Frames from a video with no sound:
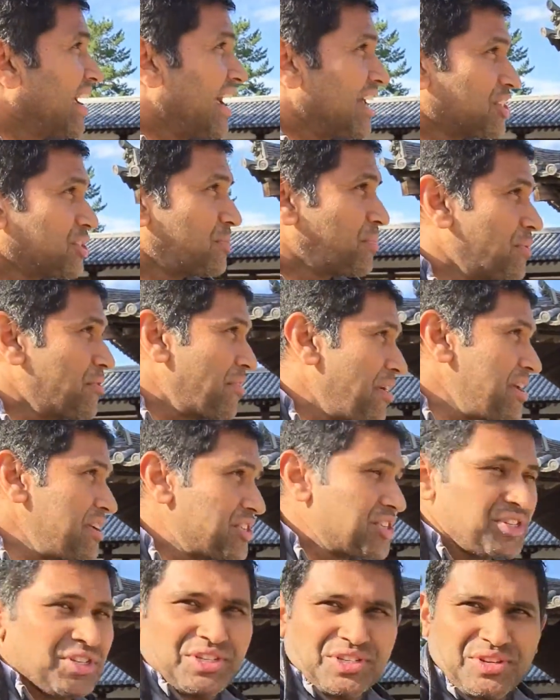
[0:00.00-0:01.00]

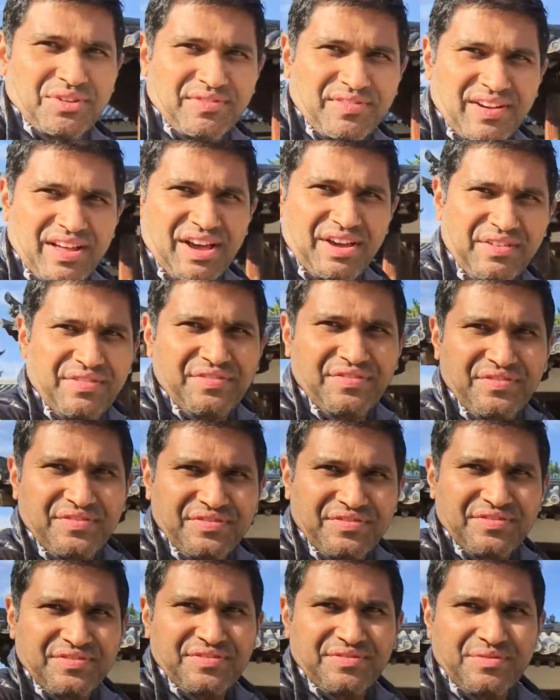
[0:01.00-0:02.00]
aspirations of
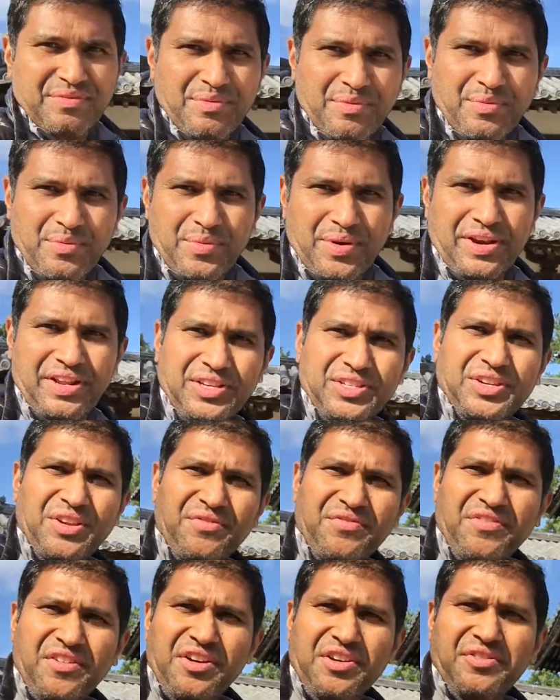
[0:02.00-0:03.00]
life when it's
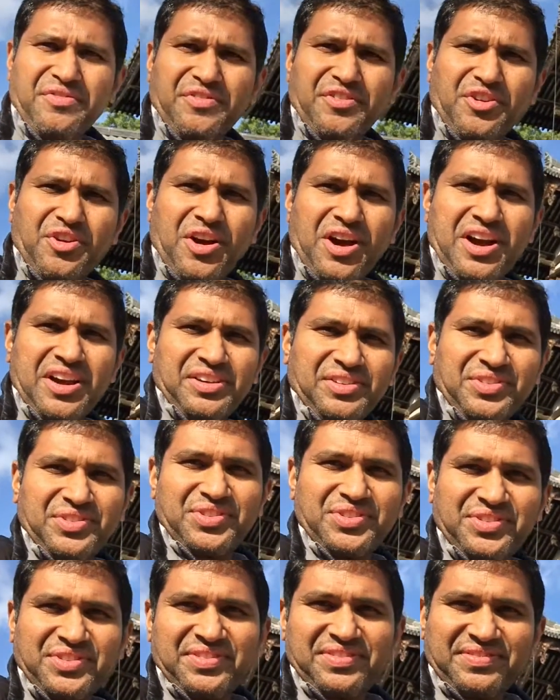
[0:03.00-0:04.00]
in front of your
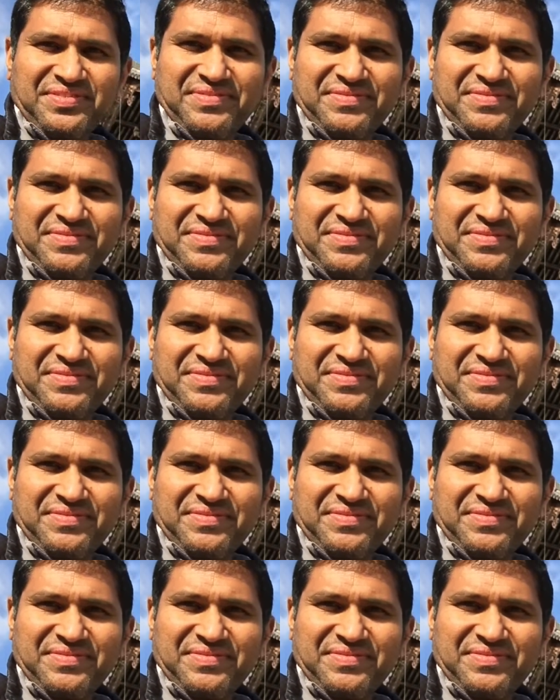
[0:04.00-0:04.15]
eyes.